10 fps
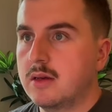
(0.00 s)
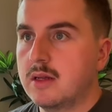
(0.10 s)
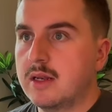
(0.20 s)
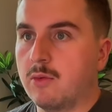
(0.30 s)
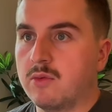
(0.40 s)

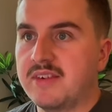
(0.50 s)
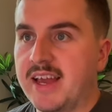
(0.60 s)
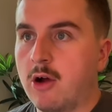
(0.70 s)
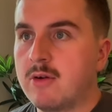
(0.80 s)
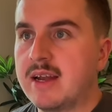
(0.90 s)
Now, the
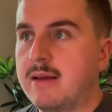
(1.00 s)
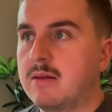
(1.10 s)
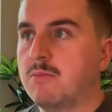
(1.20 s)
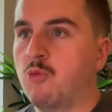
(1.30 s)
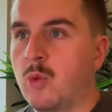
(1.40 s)
only
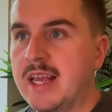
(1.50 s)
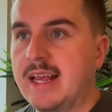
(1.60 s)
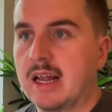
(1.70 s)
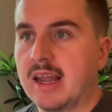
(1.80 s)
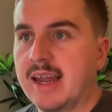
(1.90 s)

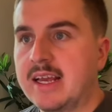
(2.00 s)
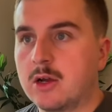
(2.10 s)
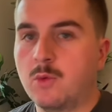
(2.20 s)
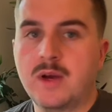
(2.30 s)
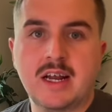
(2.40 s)
weak
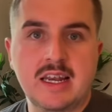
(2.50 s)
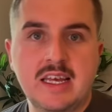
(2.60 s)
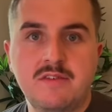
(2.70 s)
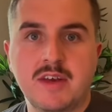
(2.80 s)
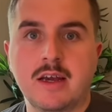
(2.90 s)
link we are
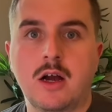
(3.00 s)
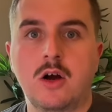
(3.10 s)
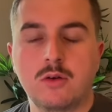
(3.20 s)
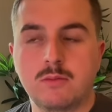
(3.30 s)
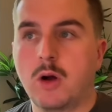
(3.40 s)
leaving
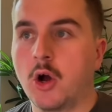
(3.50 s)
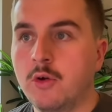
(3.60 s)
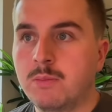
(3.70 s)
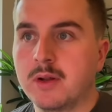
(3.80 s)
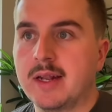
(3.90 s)

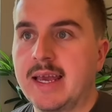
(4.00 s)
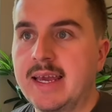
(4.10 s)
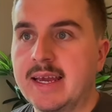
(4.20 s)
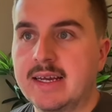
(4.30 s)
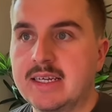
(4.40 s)
open
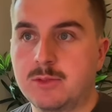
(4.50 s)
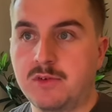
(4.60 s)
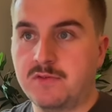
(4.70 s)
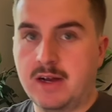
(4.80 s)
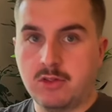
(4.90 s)
here is we
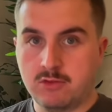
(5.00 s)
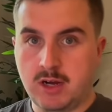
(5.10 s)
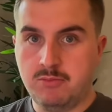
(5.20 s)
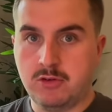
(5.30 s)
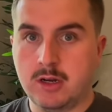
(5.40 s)
found the
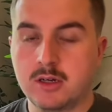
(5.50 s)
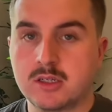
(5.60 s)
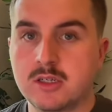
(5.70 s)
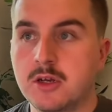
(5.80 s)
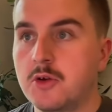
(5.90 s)
right
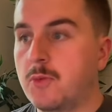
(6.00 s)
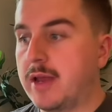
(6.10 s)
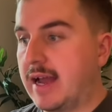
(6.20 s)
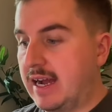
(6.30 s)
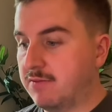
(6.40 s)
products. We
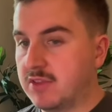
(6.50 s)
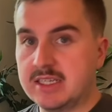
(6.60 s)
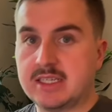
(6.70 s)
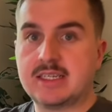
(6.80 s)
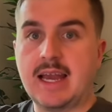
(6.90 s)
have these
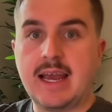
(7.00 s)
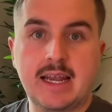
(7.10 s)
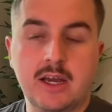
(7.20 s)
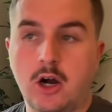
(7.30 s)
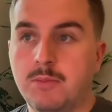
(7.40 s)

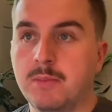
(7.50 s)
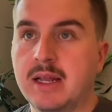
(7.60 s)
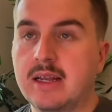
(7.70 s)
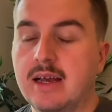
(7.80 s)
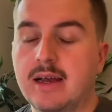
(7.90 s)
scaling
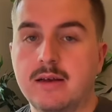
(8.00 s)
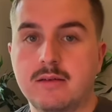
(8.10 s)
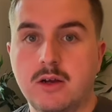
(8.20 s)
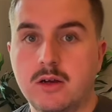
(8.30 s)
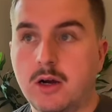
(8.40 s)

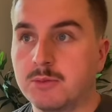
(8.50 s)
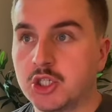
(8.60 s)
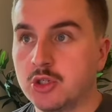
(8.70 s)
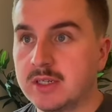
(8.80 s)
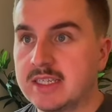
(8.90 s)

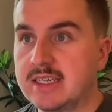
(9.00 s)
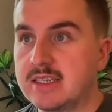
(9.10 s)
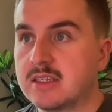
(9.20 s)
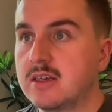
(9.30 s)
opportunities.